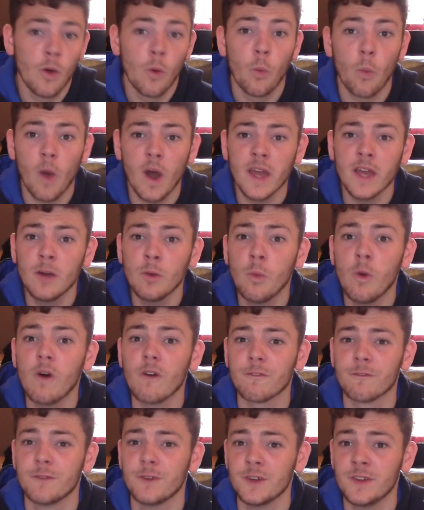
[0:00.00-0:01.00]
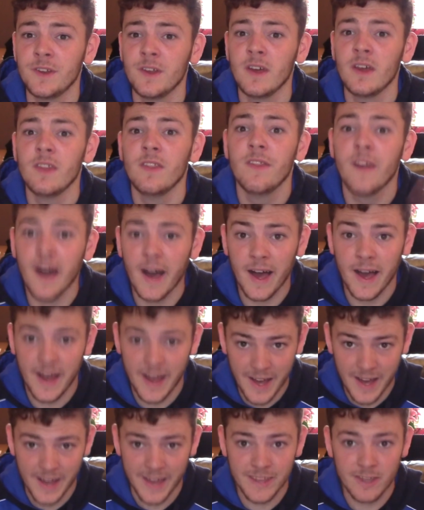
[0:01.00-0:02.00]
Why are Watford that
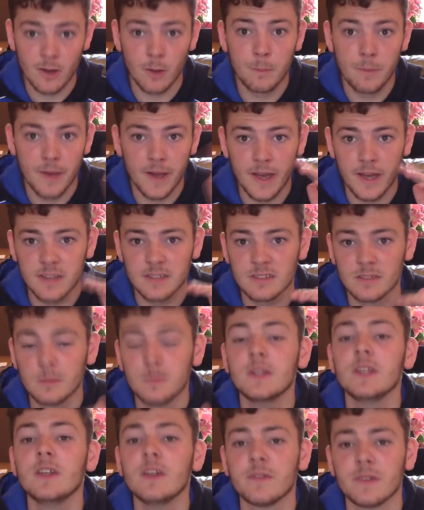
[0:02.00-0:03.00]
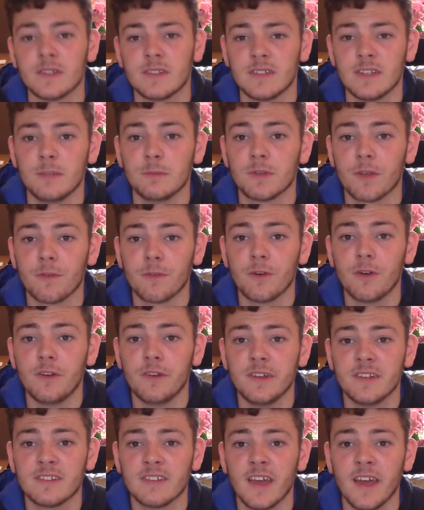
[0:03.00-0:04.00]
high compared to some of the other teams I've
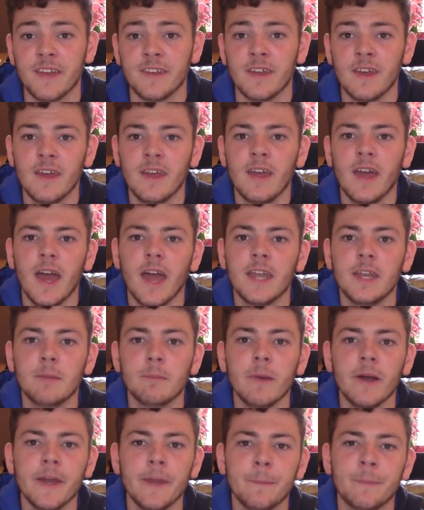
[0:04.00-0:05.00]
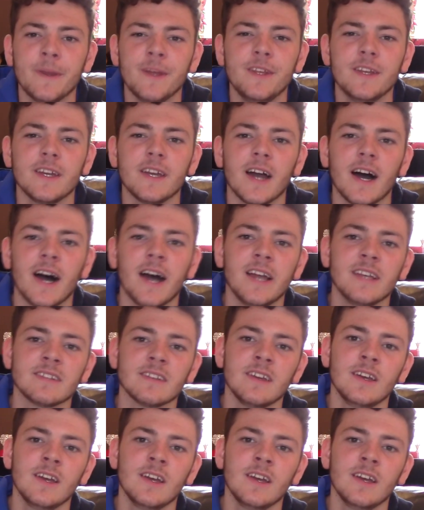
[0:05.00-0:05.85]
already said? And in my opinion, guys,